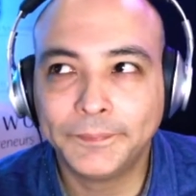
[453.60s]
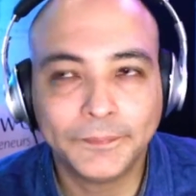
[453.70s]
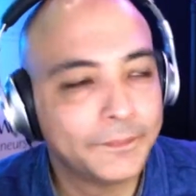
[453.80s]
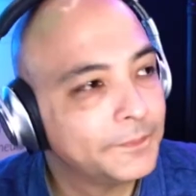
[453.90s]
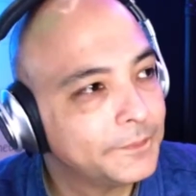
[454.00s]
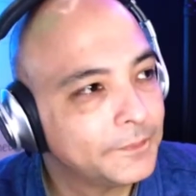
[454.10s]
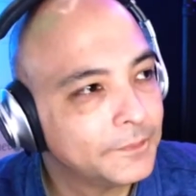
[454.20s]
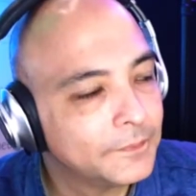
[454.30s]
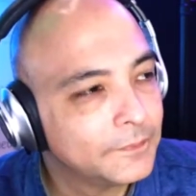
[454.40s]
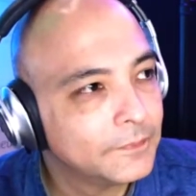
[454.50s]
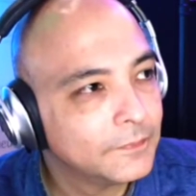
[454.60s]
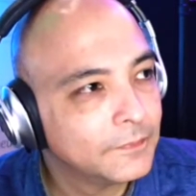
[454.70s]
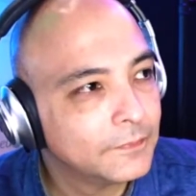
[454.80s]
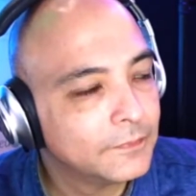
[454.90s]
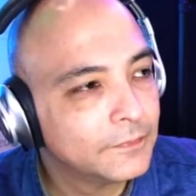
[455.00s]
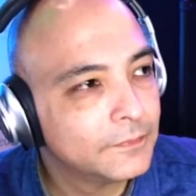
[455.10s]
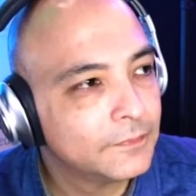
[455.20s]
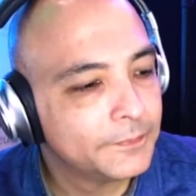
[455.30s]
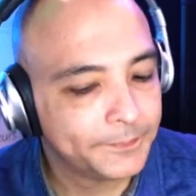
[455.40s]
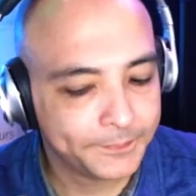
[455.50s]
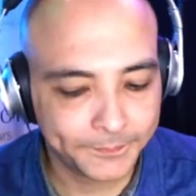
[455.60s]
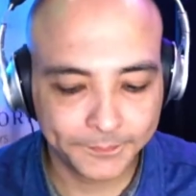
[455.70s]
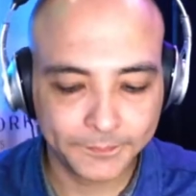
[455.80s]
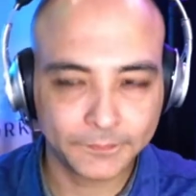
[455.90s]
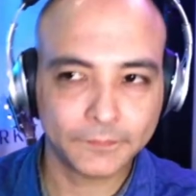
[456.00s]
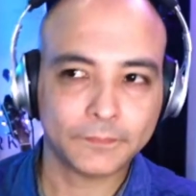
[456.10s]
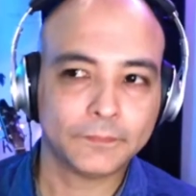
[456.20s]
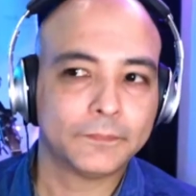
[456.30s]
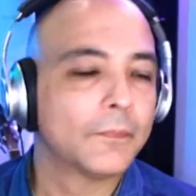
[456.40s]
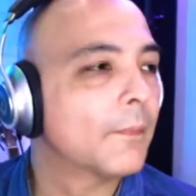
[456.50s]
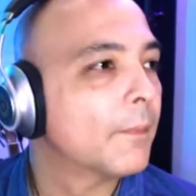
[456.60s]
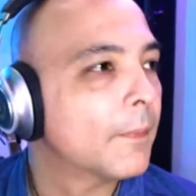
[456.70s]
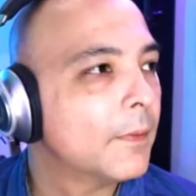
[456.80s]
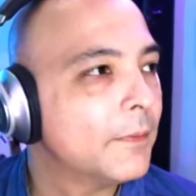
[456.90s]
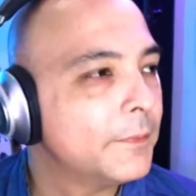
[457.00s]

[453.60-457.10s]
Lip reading: The person shown says nothing.